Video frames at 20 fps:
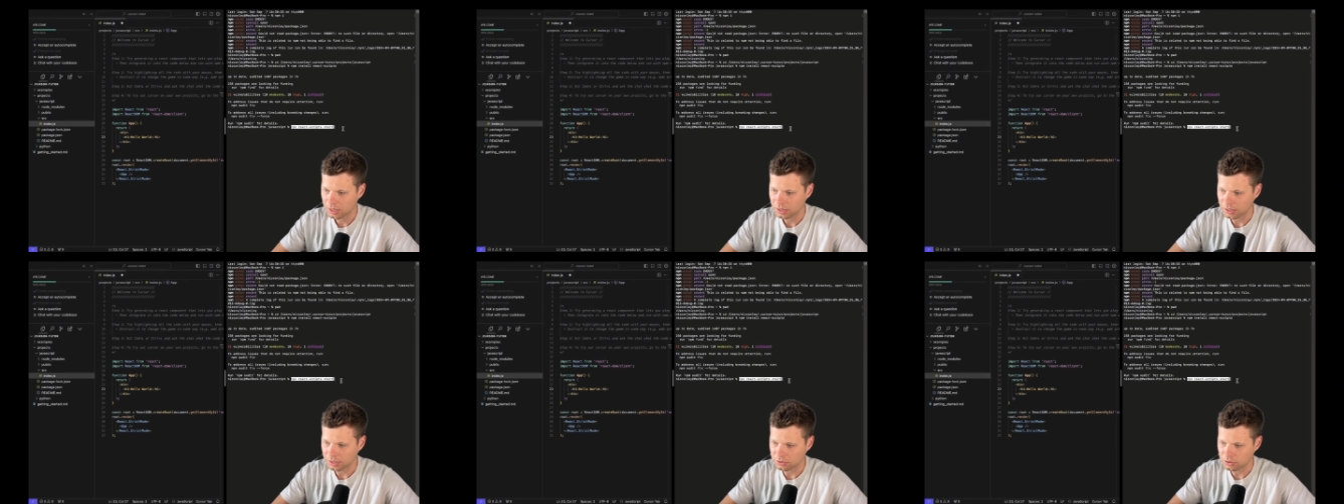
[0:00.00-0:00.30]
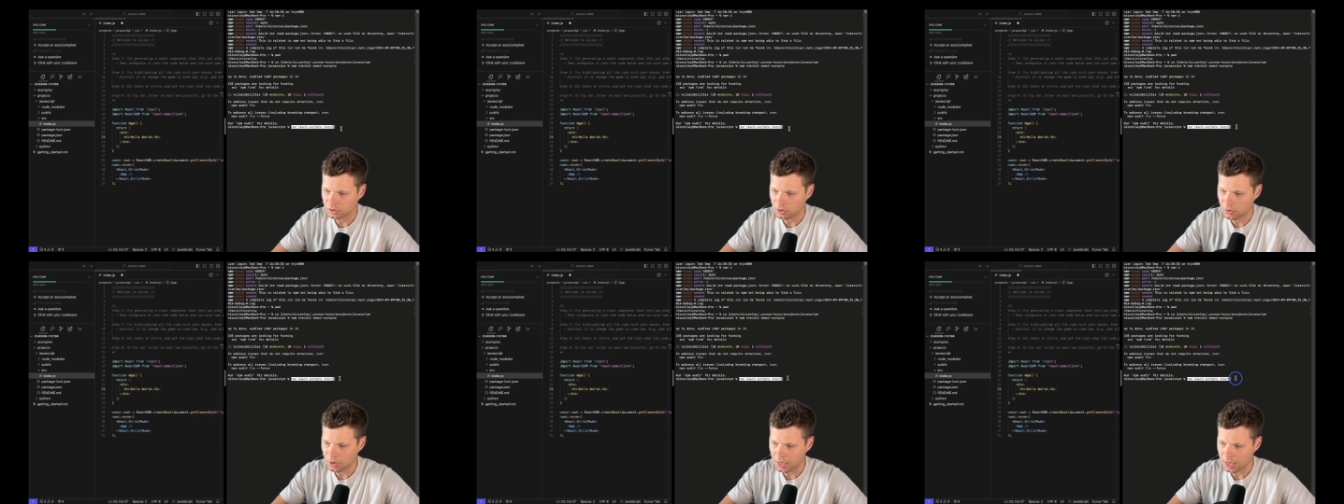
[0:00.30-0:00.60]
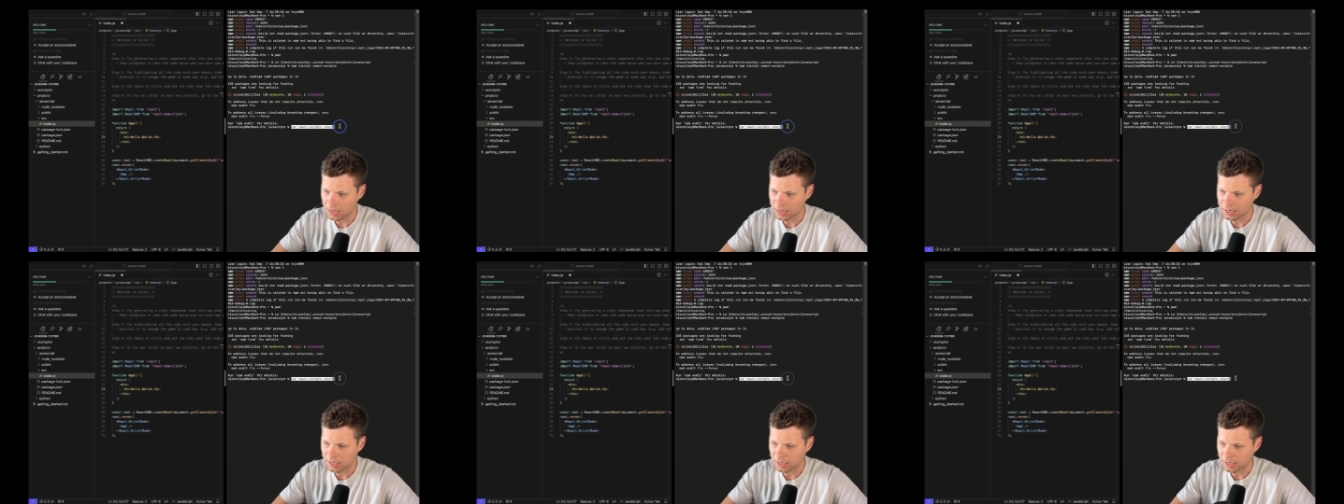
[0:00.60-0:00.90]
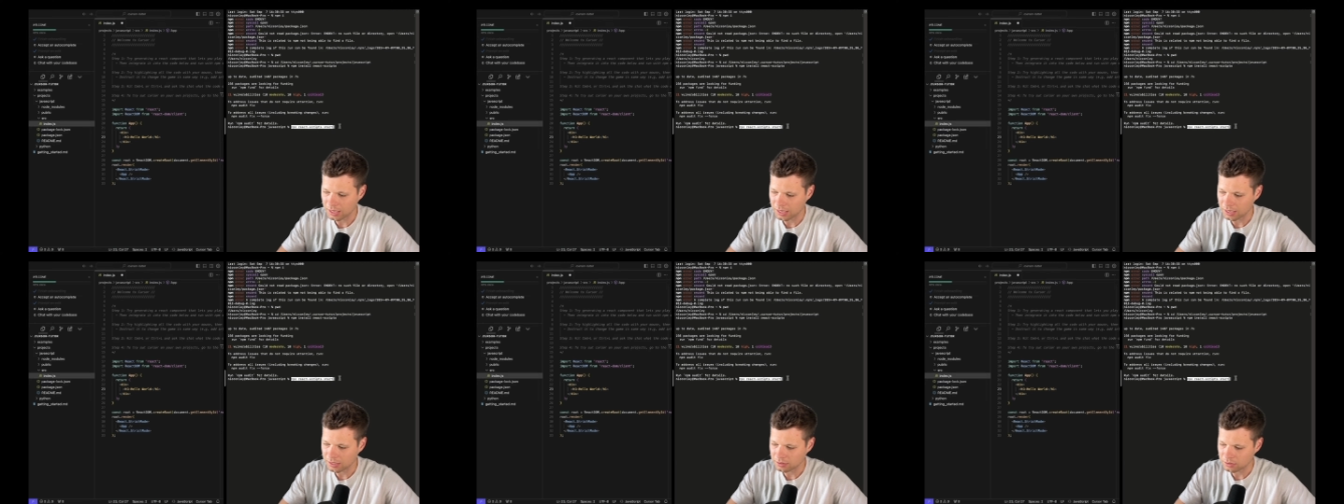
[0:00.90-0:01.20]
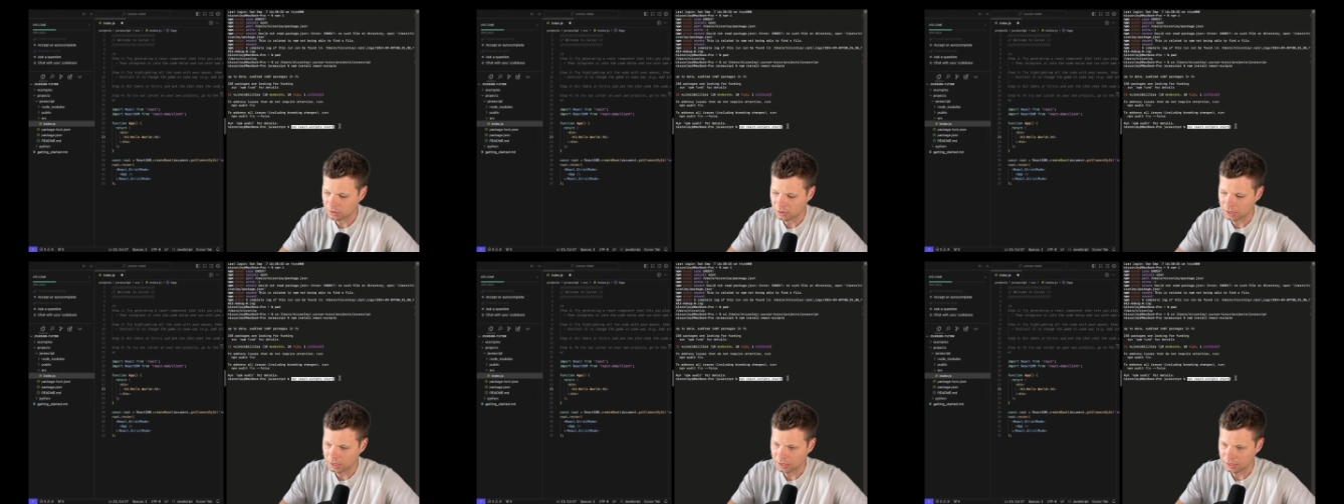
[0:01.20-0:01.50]
Let's go ahead and
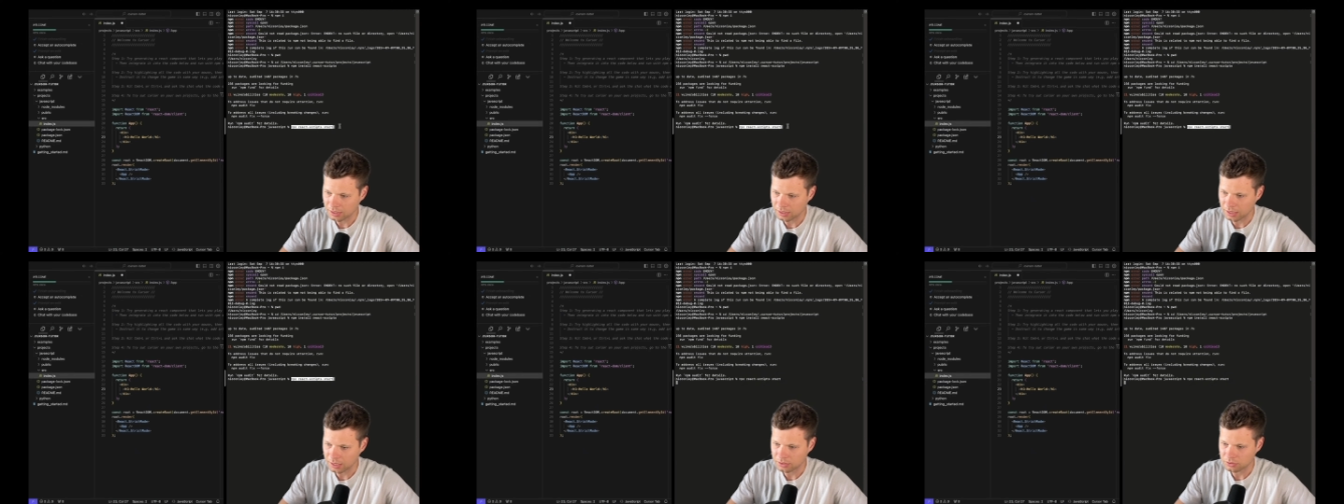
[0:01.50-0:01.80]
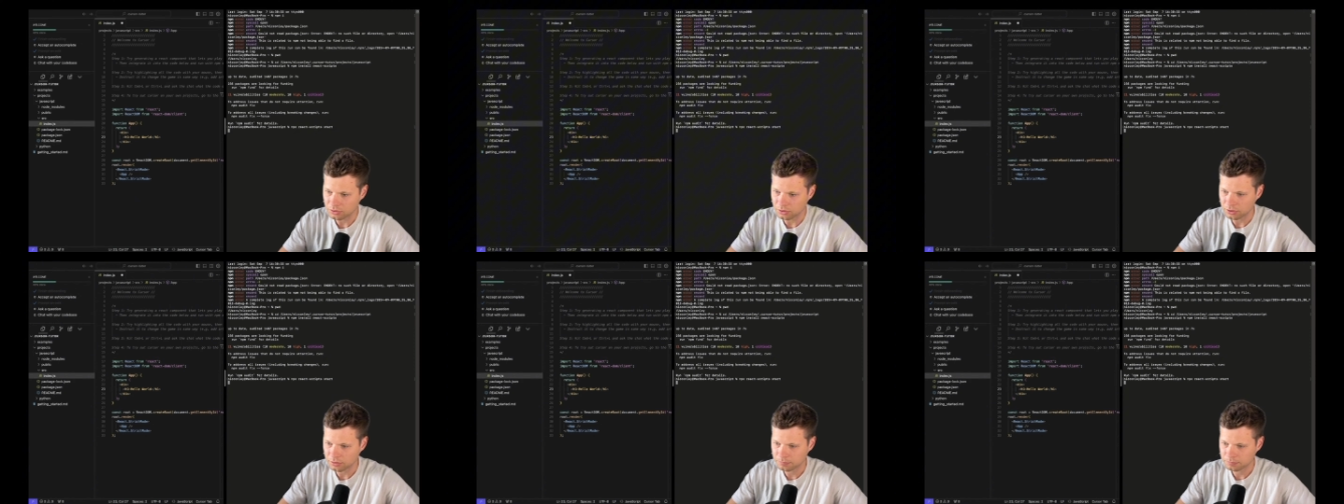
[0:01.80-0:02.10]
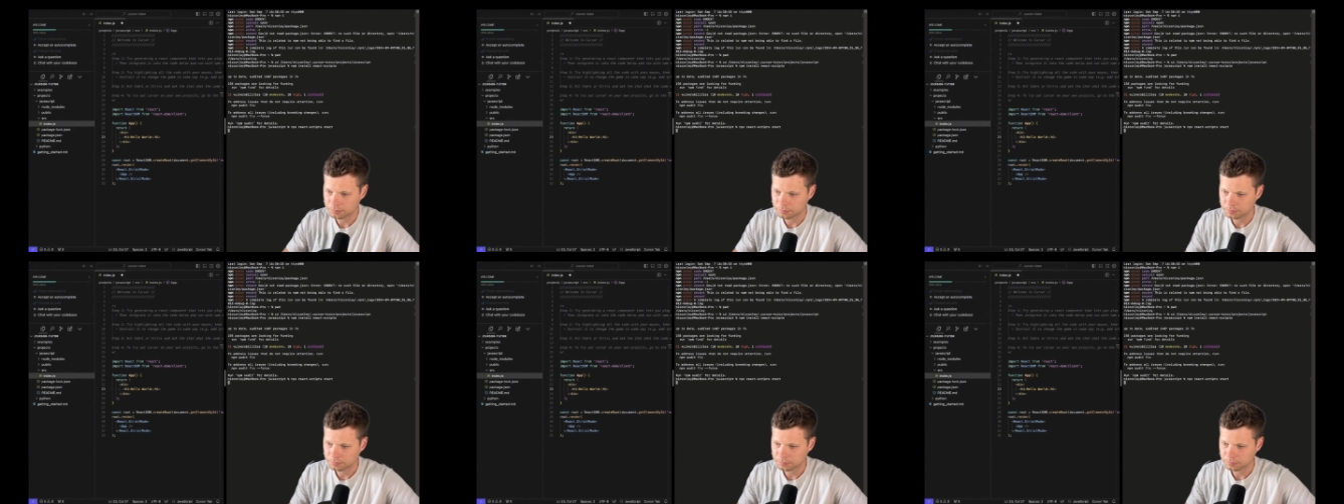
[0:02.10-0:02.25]
click enter.